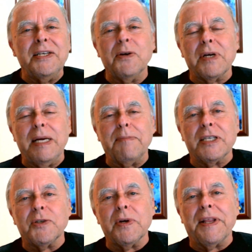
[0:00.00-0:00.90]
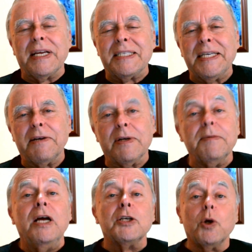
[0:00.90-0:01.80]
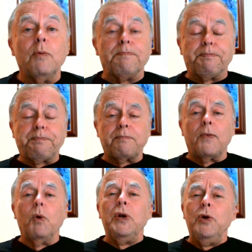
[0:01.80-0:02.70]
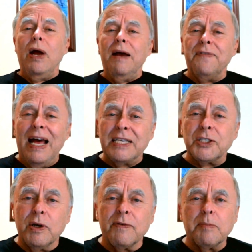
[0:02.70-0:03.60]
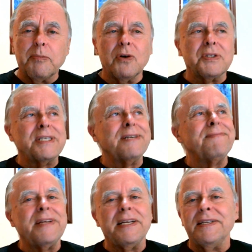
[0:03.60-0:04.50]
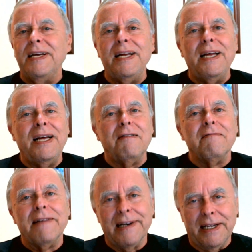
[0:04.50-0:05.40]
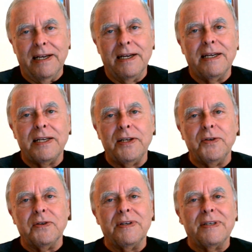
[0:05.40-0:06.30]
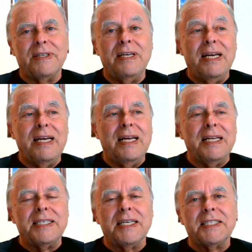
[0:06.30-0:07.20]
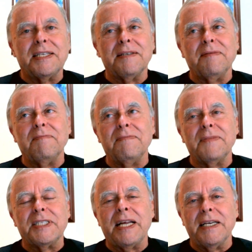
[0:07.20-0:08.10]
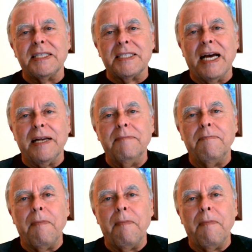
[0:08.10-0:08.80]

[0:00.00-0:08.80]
You don't keep this sort of thing secret. So when you have that sort of approach, then really you just set it aside.